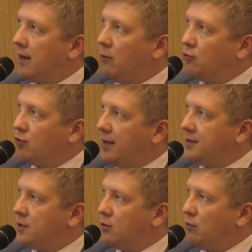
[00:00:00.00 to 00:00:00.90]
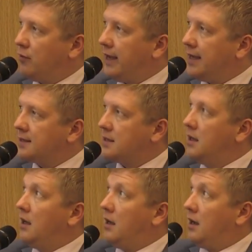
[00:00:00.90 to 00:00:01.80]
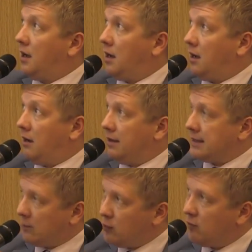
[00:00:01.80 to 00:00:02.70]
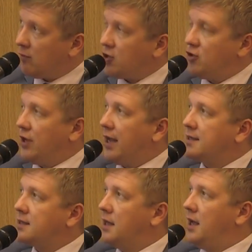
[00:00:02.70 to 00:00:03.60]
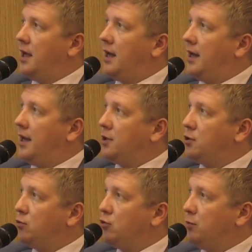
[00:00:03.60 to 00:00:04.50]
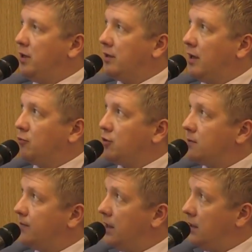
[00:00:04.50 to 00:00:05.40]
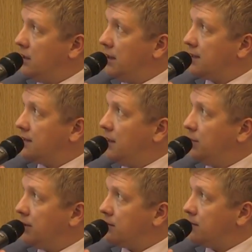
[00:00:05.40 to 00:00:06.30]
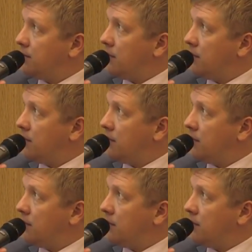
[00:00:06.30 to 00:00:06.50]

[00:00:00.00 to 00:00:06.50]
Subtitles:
around transit of gas, exclusively Russian gas, to European countries. Next slide, please.